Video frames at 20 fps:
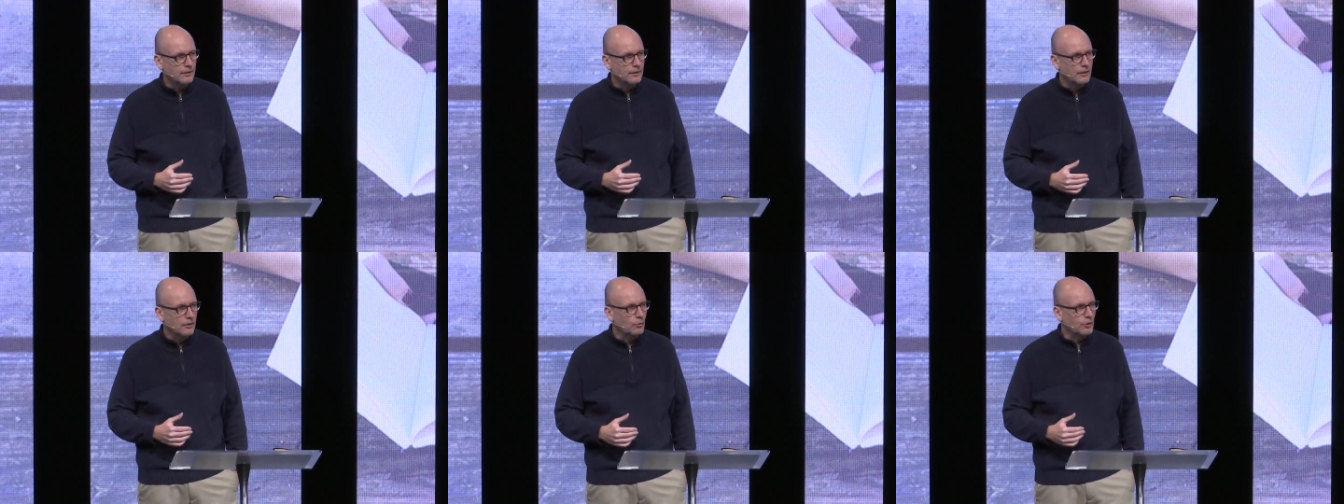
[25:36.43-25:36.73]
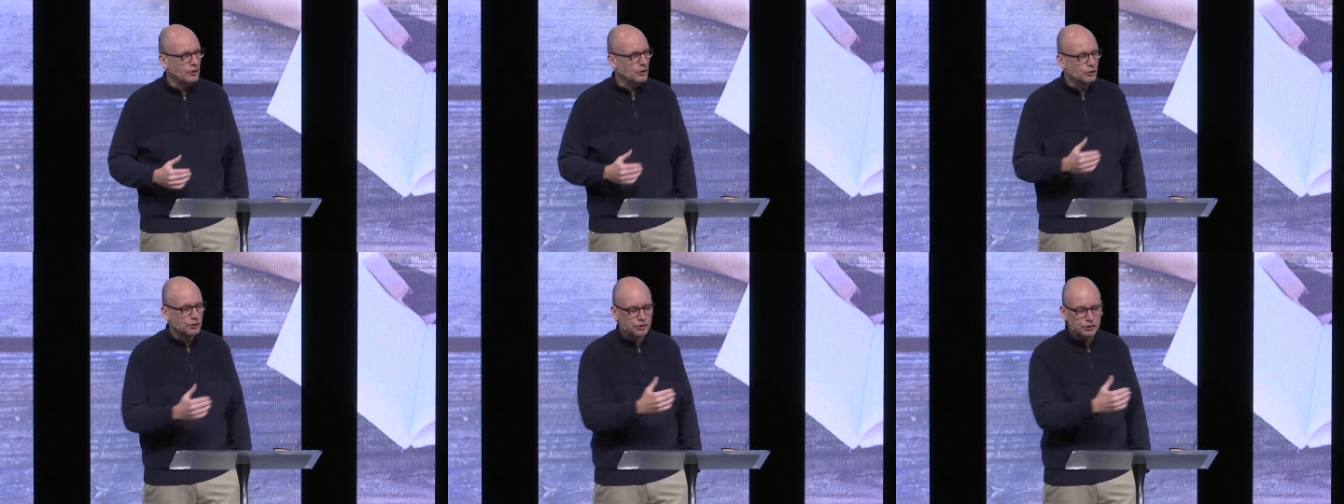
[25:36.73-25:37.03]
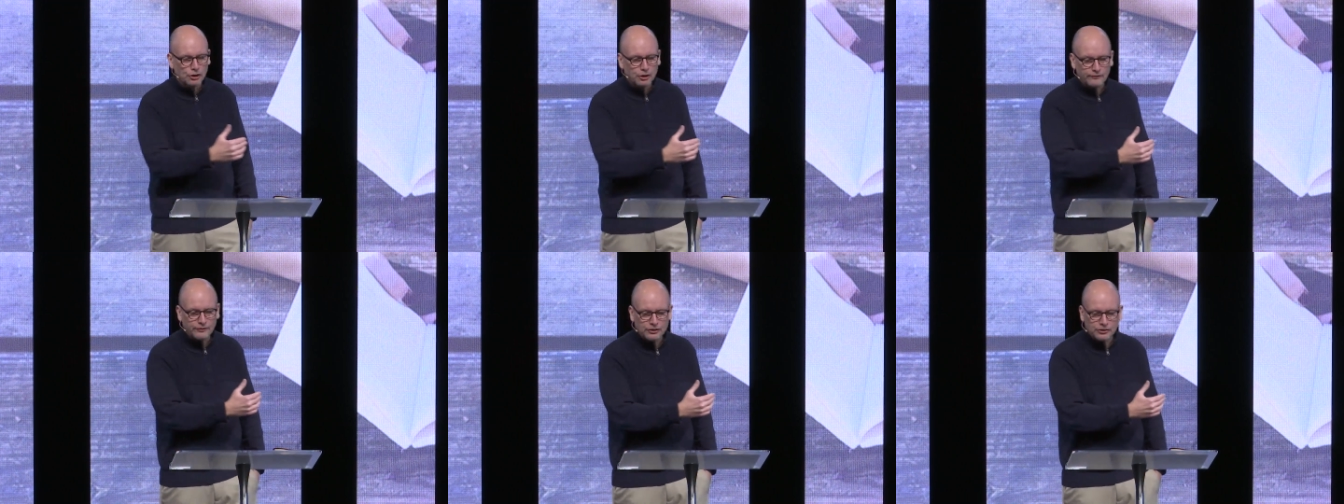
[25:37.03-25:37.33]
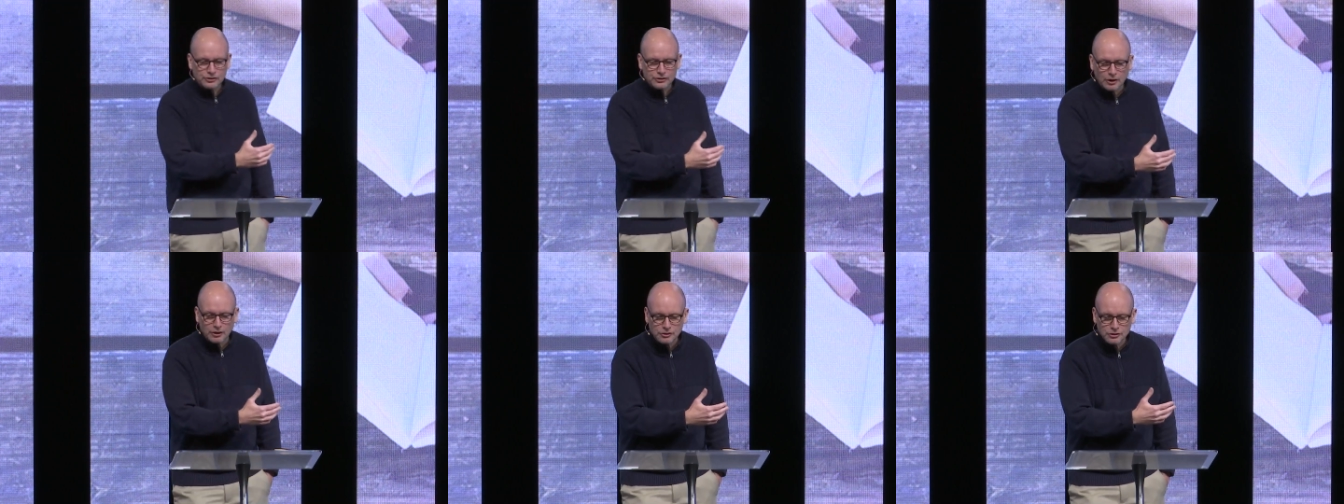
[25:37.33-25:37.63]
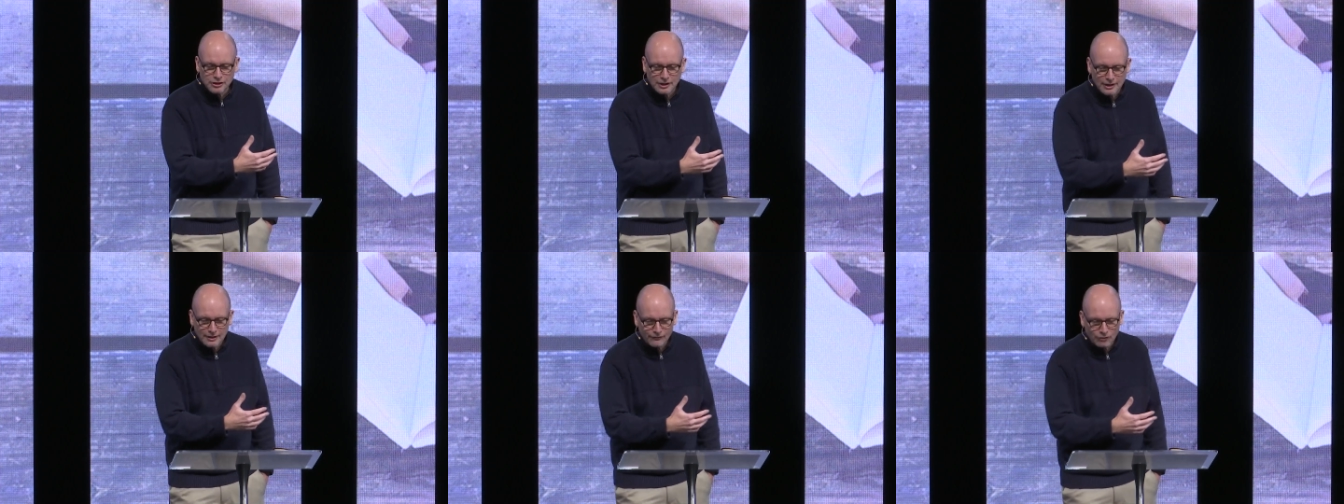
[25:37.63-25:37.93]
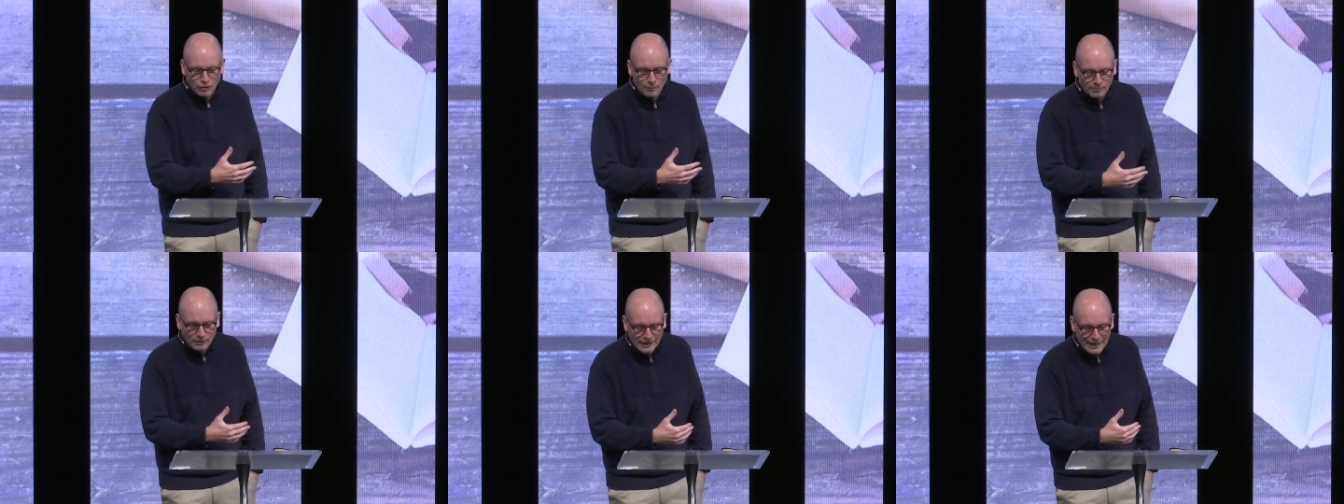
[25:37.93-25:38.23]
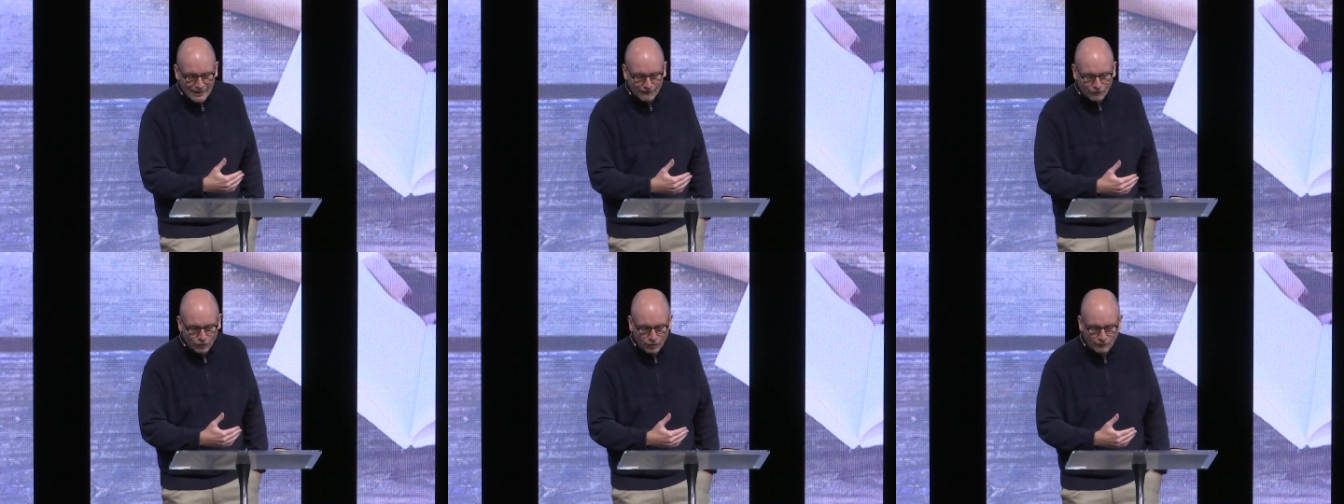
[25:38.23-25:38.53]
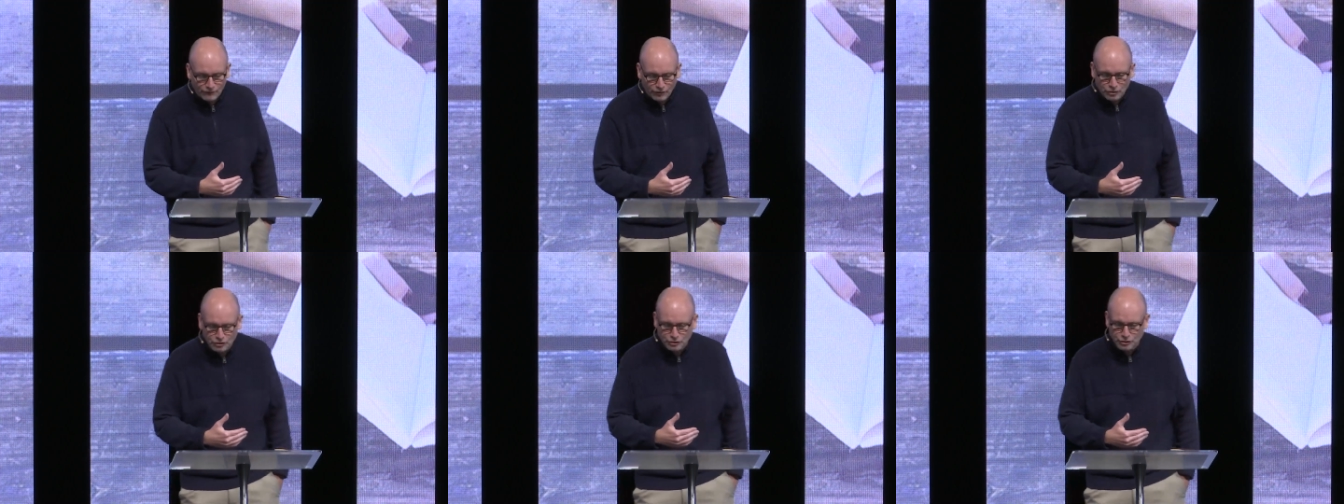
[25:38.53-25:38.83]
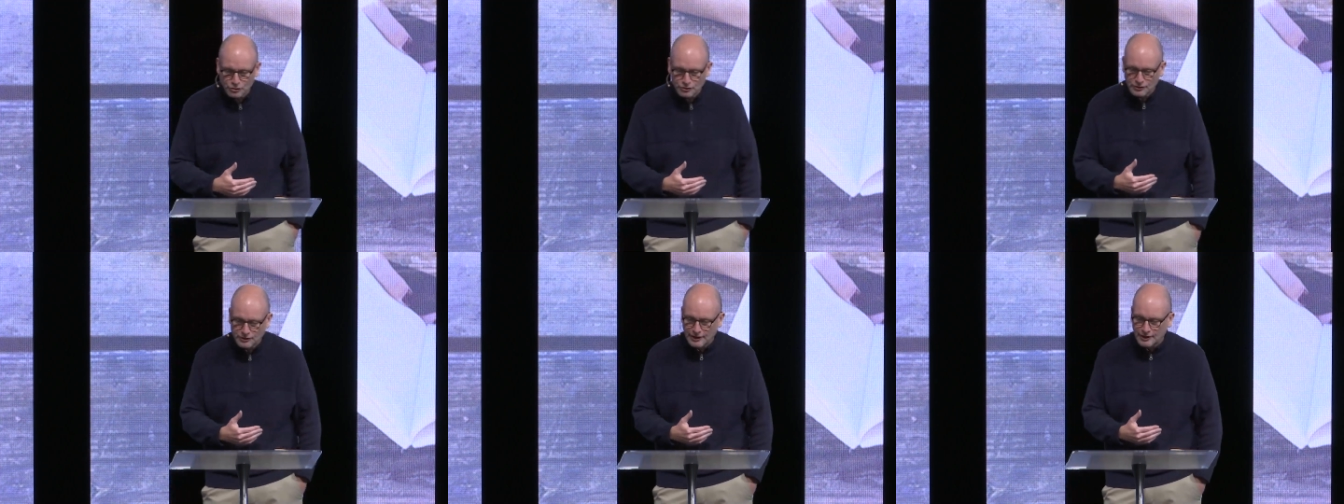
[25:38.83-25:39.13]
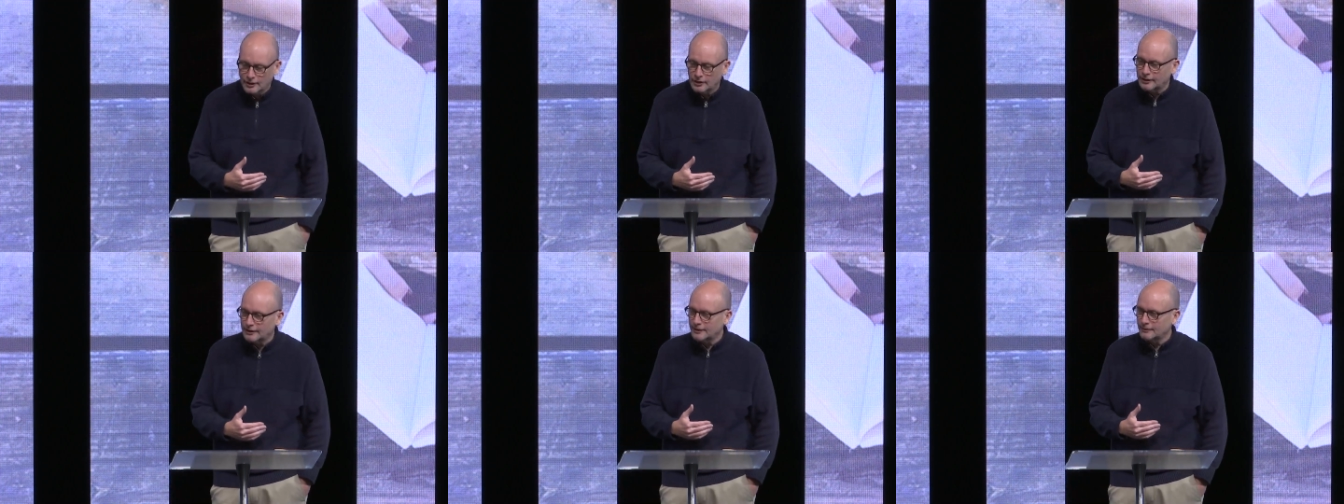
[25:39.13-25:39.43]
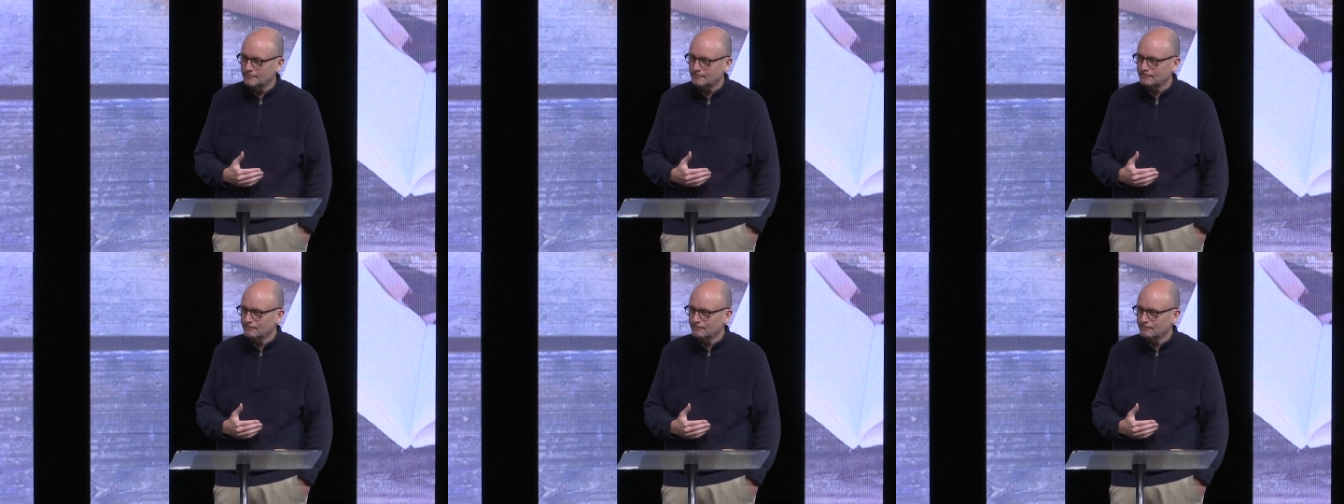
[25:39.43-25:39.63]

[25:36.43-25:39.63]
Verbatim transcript: when your service starts to give you a platform for truth telling,